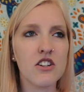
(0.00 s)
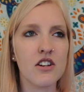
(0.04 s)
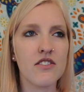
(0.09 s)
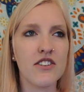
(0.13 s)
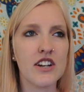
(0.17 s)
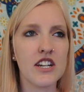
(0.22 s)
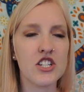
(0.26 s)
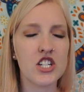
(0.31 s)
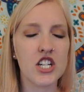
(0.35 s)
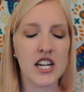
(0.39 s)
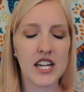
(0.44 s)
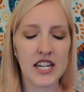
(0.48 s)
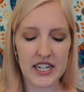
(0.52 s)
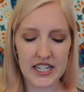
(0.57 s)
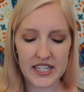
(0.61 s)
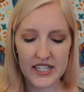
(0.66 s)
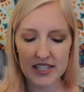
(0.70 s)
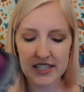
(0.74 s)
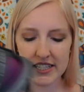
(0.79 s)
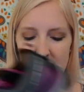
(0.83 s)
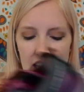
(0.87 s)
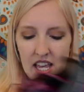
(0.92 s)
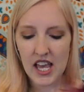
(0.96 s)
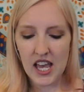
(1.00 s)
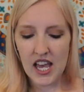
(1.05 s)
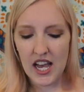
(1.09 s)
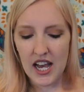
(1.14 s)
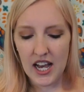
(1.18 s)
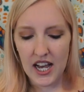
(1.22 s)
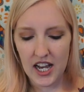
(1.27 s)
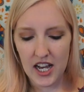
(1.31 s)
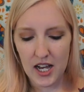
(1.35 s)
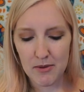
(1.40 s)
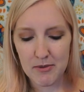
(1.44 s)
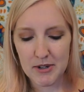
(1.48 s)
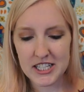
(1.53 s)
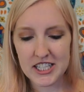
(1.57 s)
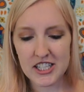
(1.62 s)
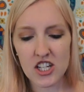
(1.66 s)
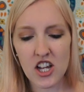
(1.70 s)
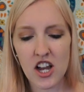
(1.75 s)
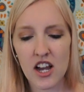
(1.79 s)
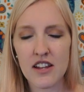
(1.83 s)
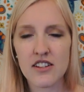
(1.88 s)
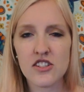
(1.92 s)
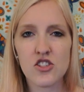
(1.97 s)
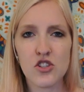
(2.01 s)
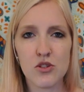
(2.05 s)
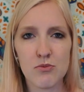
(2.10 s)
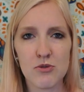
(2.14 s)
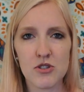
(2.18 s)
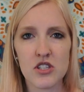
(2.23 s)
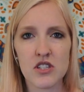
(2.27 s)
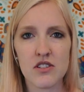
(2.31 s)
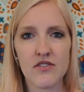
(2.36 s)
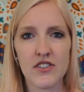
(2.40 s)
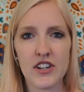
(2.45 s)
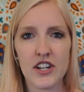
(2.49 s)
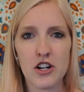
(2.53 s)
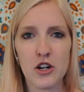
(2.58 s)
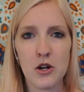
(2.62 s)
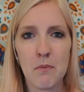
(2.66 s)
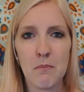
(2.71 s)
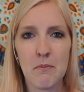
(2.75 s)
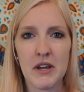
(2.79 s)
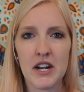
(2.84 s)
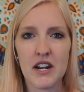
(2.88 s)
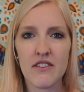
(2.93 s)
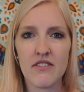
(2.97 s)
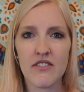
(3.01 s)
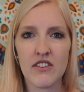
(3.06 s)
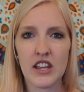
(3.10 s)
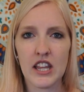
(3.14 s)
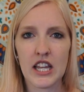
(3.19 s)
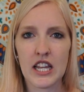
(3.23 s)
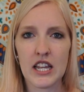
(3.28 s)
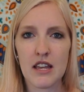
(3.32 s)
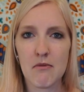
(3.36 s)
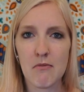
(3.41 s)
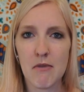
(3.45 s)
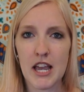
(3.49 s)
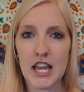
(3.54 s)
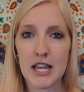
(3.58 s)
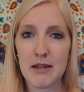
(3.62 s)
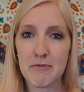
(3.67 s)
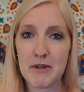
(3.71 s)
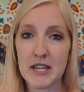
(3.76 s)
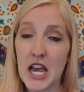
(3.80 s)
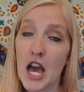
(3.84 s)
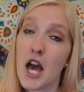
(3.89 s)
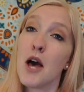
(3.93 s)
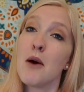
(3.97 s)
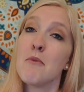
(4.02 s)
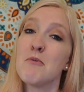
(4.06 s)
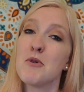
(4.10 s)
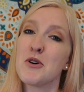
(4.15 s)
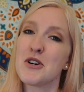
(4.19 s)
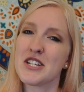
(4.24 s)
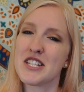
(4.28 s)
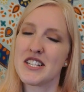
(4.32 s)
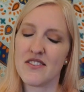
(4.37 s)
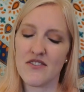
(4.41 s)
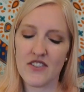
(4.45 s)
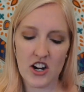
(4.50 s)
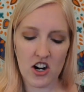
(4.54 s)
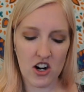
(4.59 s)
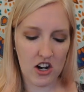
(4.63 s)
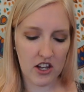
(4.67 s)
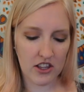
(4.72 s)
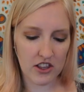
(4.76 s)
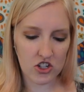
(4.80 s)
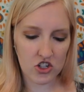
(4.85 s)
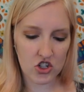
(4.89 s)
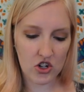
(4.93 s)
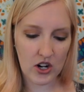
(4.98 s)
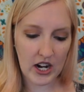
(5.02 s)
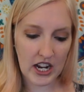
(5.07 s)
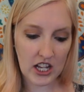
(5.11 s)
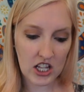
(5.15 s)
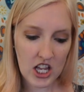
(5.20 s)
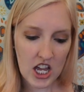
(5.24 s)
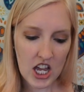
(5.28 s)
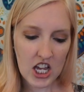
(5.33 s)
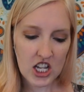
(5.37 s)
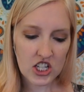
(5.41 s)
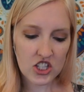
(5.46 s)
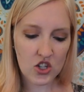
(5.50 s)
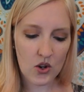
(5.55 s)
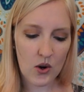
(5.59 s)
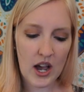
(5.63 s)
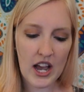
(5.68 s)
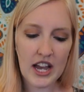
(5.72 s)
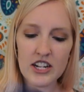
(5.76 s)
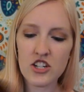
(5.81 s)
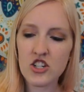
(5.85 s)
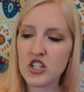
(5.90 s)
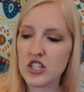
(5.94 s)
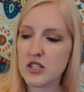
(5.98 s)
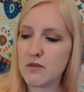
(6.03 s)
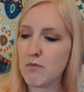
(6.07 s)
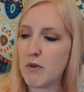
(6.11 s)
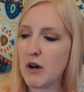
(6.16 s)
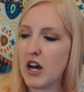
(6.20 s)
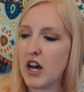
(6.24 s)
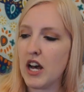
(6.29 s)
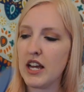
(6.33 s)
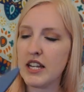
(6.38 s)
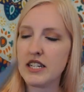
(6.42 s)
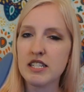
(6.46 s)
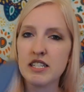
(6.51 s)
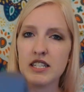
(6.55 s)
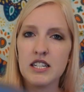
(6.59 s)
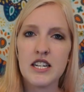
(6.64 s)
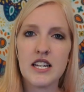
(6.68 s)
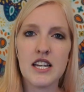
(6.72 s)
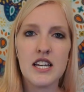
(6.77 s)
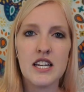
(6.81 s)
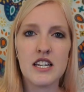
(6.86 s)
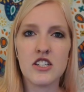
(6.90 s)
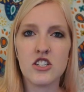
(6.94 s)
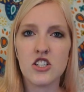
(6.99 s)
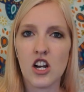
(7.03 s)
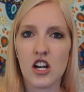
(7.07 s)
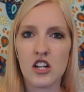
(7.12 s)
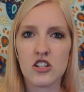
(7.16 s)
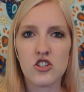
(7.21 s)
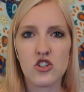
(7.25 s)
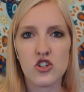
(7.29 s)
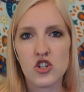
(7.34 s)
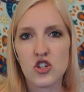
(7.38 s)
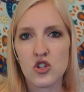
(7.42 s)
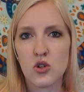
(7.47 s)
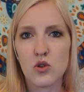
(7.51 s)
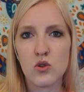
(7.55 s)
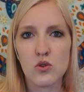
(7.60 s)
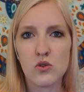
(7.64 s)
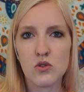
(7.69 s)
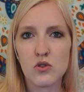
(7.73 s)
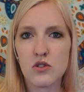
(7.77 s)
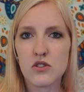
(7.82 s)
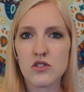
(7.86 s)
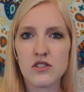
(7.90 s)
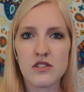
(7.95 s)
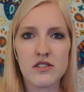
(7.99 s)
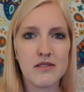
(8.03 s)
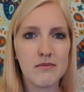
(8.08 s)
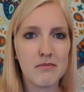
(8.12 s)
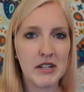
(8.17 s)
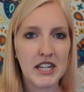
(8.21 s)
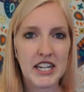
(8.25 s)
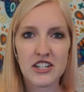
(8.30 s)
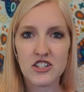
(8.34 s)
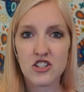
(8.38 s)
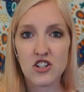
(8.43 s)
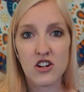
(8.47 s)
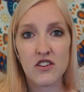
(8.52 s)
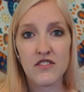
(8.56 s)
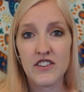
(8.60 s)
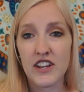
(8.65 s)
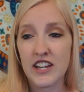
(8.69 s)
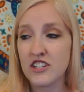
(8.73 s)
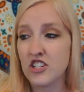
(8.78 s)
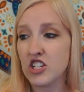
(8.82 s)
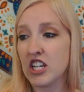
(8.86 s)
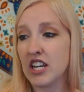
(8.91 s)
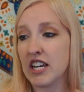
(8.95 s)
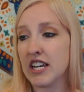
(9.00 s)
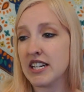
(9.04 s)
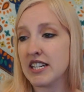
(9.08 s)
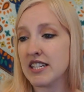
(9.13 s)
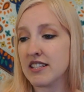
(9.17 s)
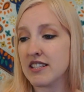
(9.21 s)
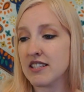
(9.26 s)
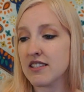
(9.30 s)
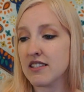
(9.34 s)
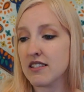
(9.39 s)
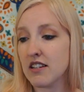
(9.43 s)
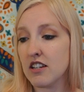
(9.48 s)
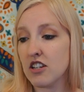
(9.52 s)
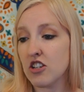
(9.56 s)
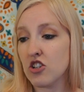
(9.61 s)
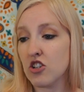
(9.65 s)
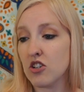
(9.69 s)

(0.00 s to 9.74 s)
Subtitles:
fasciitis. It's not super severe, but I feel like it might become more severe on the trail. So I just bought Dr. Scholl's plantar fasciitis